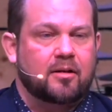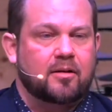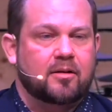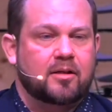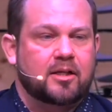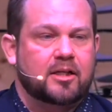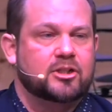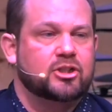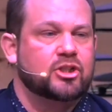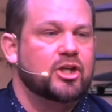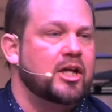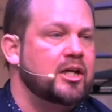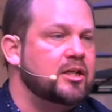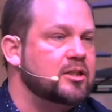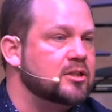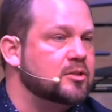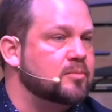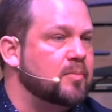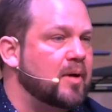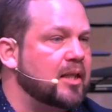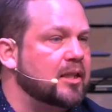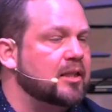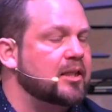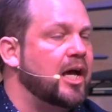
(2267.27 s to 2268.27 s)
it changes
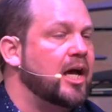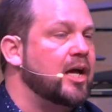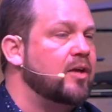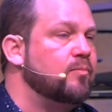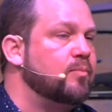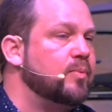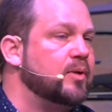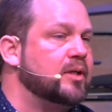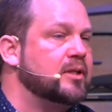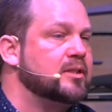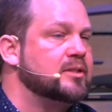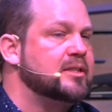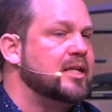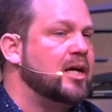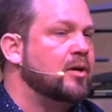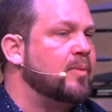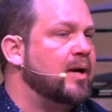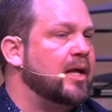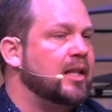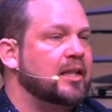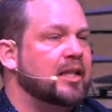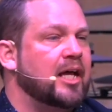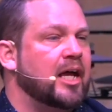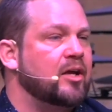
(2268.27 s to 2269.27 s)
my life because now my
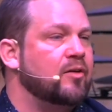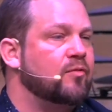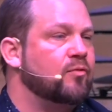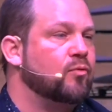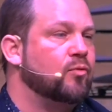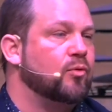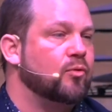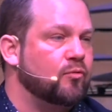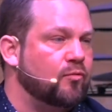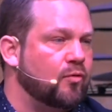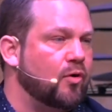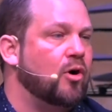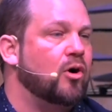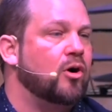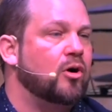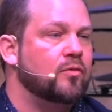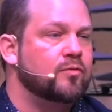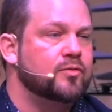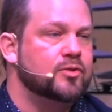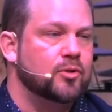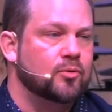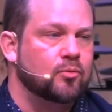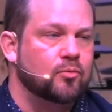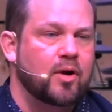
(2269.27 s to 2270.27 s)
life
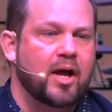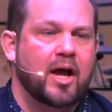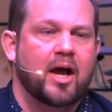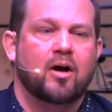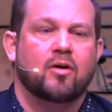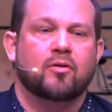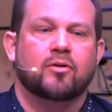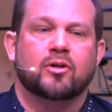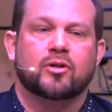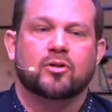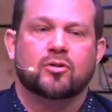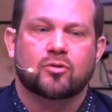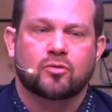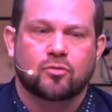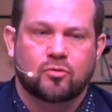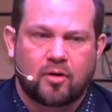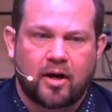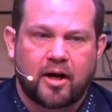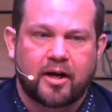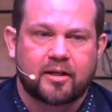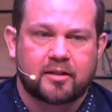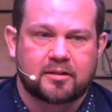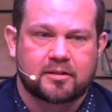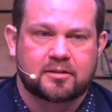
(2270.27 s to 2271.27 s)
revolves around
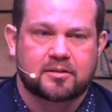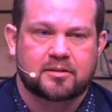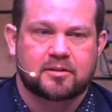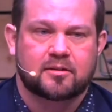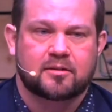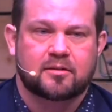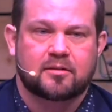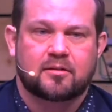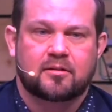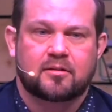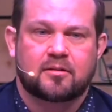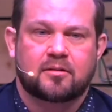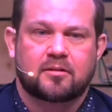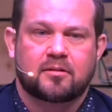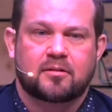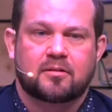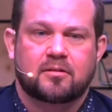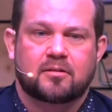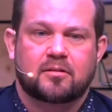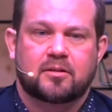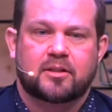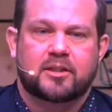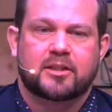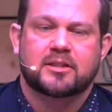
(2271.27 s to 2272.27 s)
Christ.
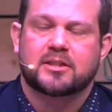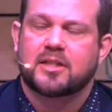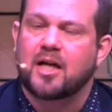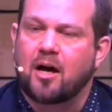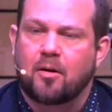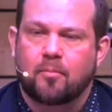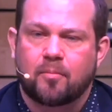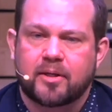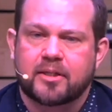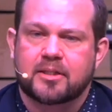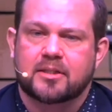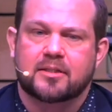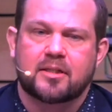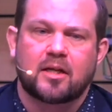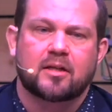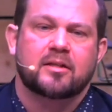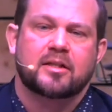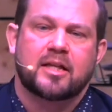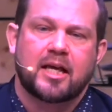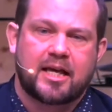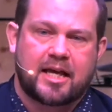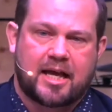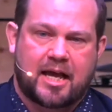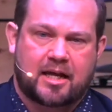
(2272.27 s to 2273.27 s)
He's not my
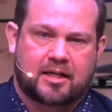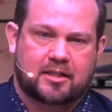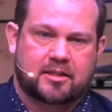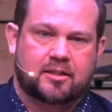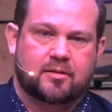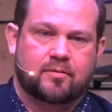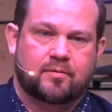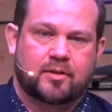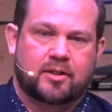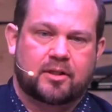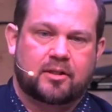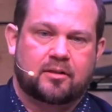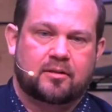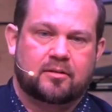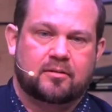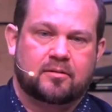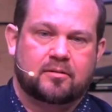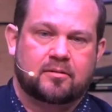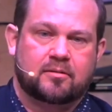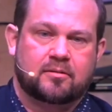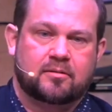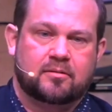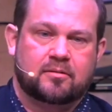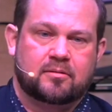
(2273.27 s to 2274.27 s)
Sunday activity.
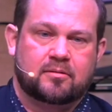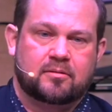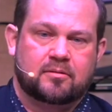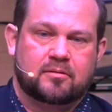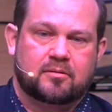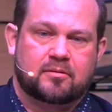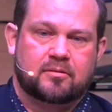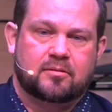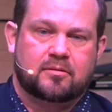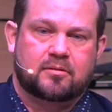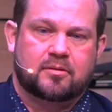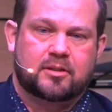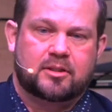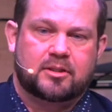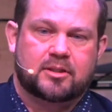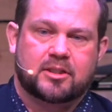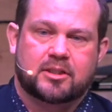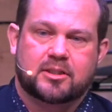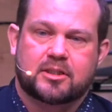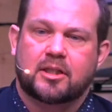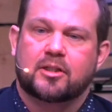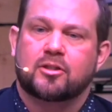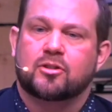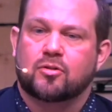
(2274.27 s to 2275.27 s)
He's the
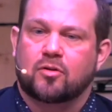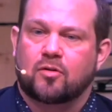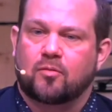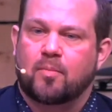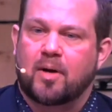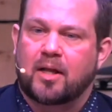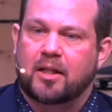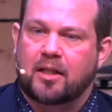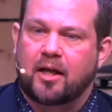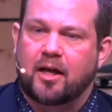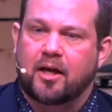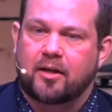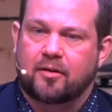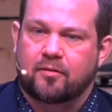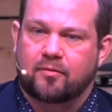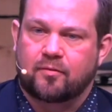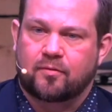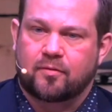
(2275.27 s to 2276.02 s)
center of my life.